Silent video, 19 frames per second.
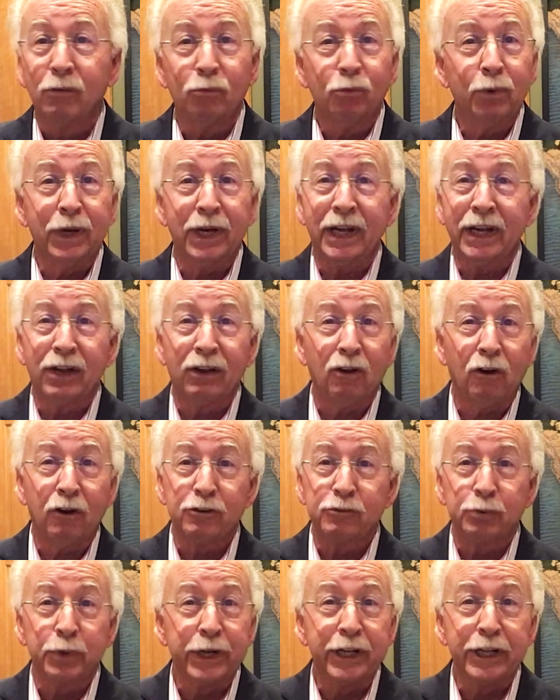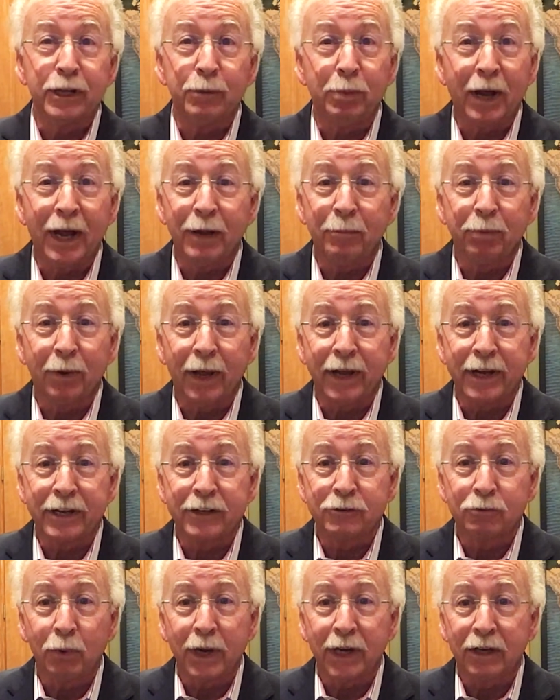really large one in the pipeline
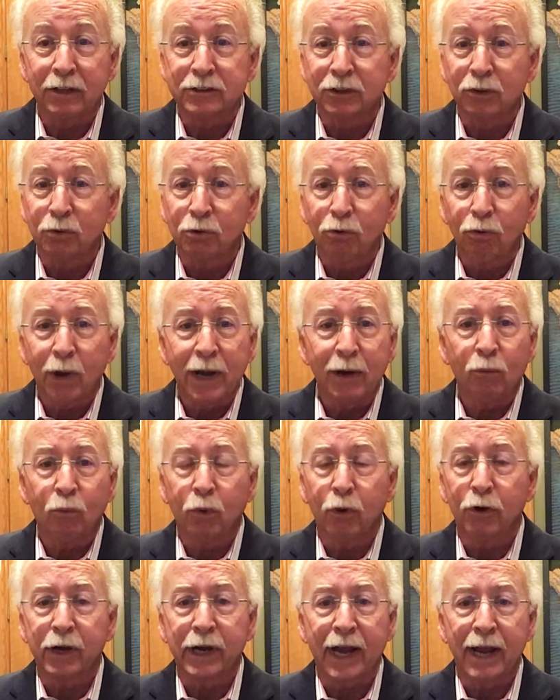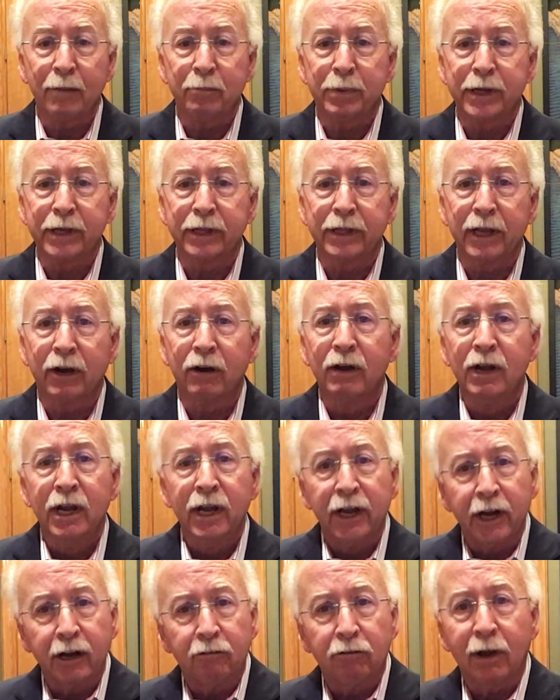as well. So great work happening there
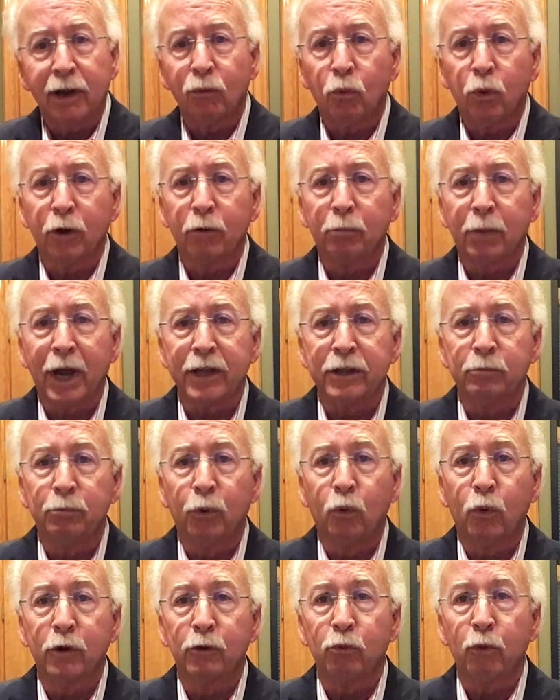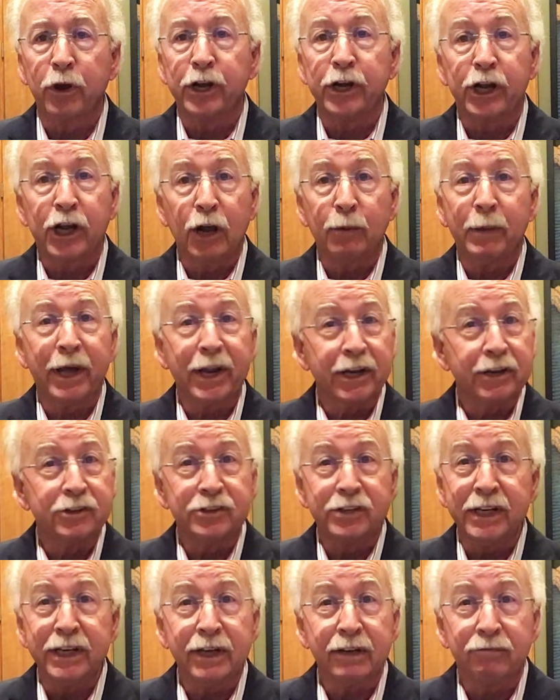and great work by the board wanting to come out and
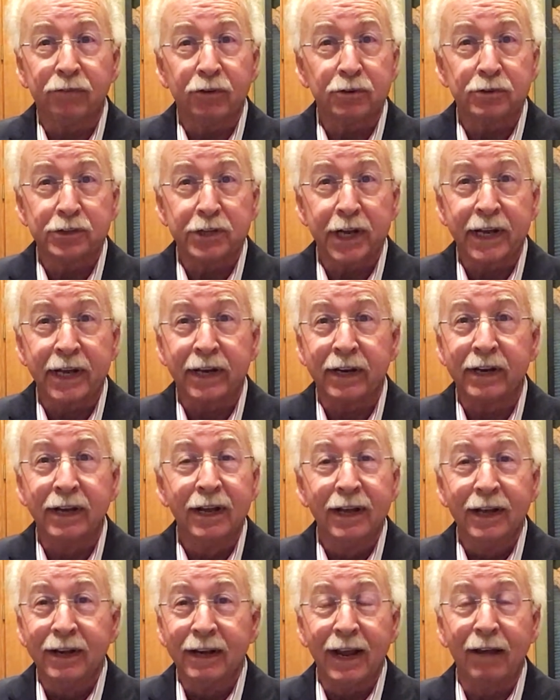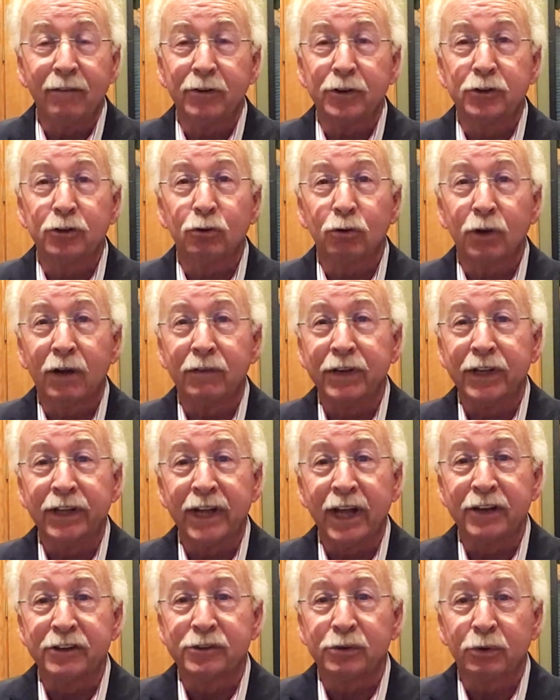see it firsthand, have a tour of it and
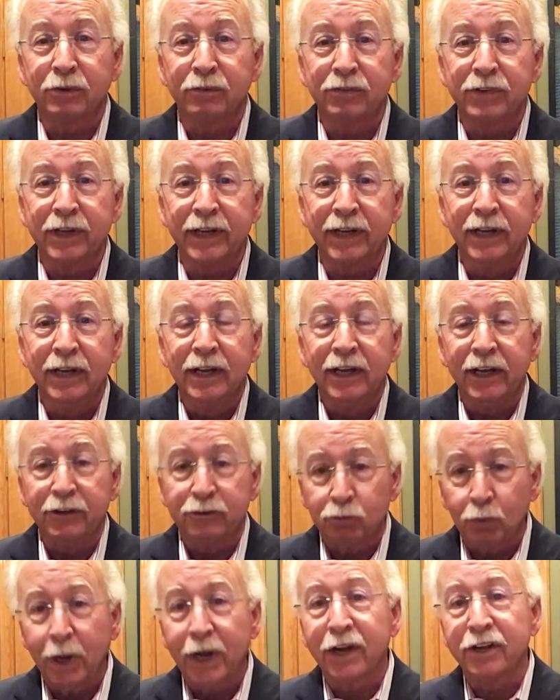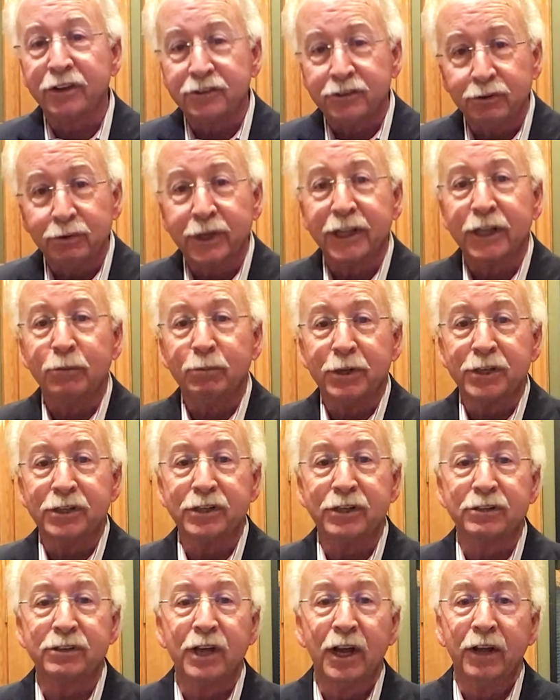that sort of thing, as well as doing the
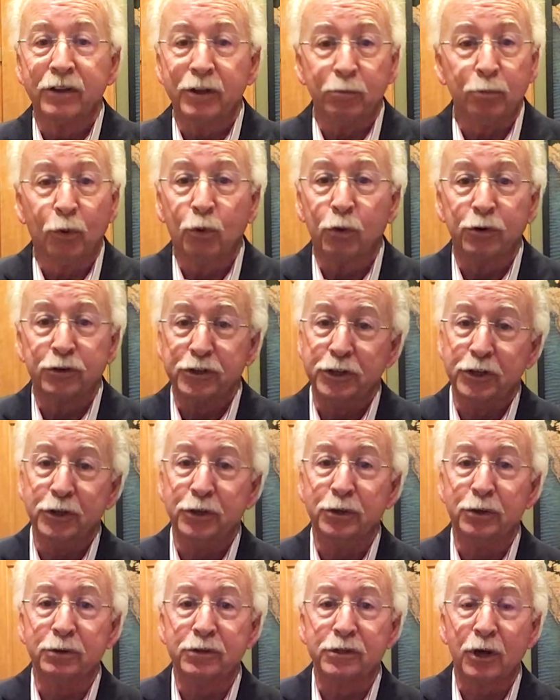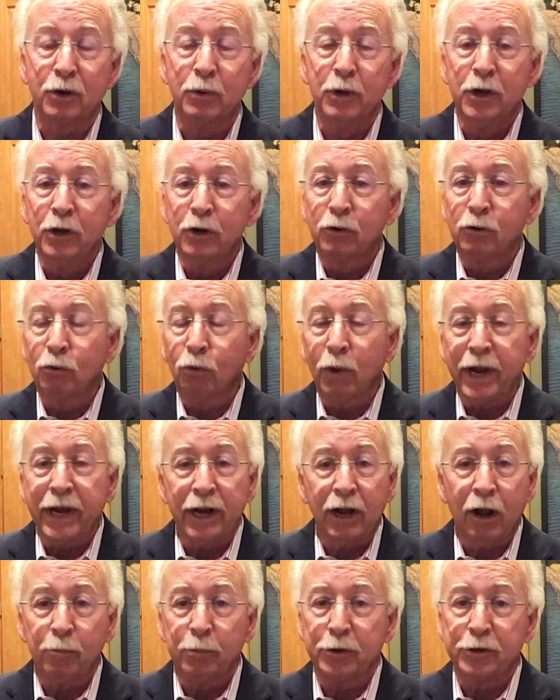business that boards do. So Great
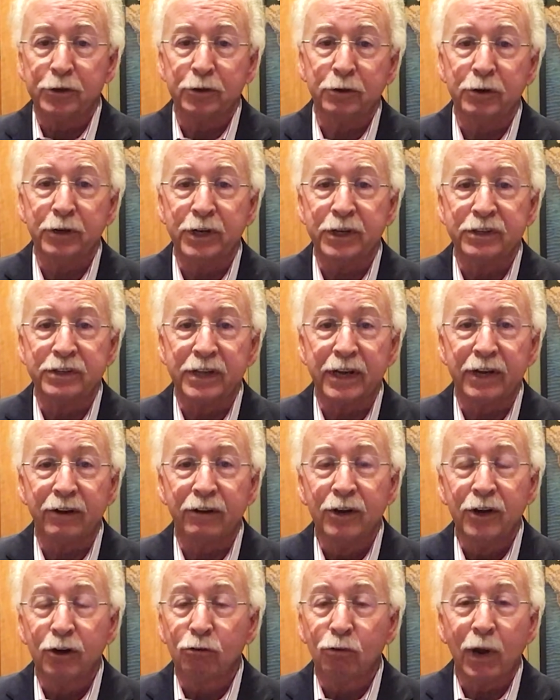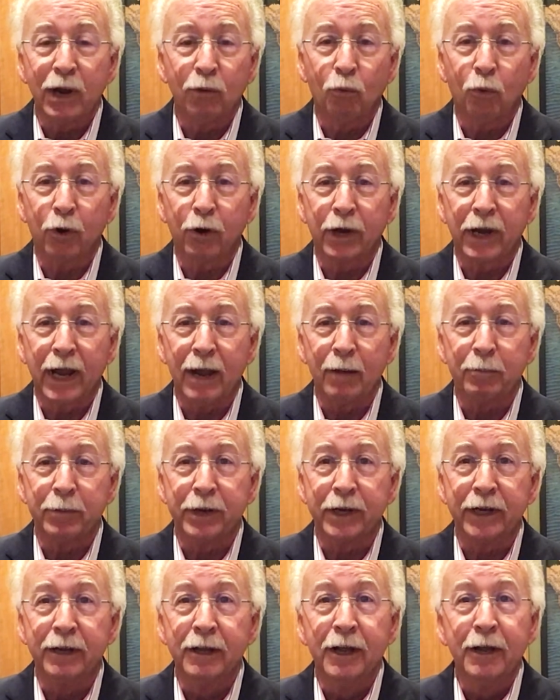opportunities there, great work
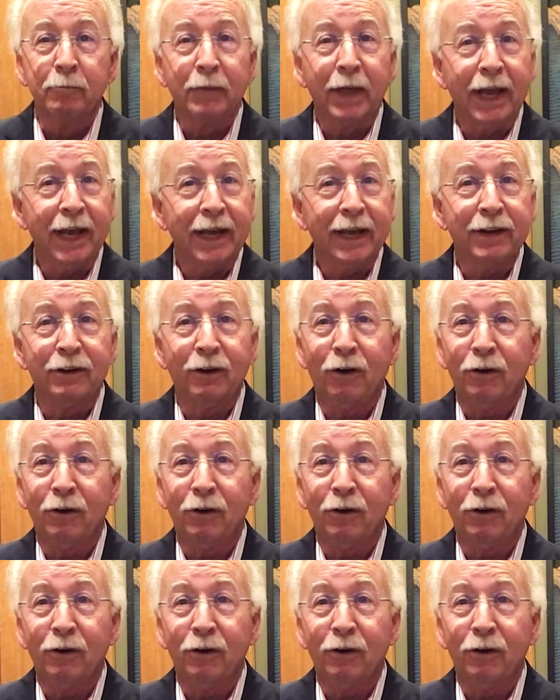happening. And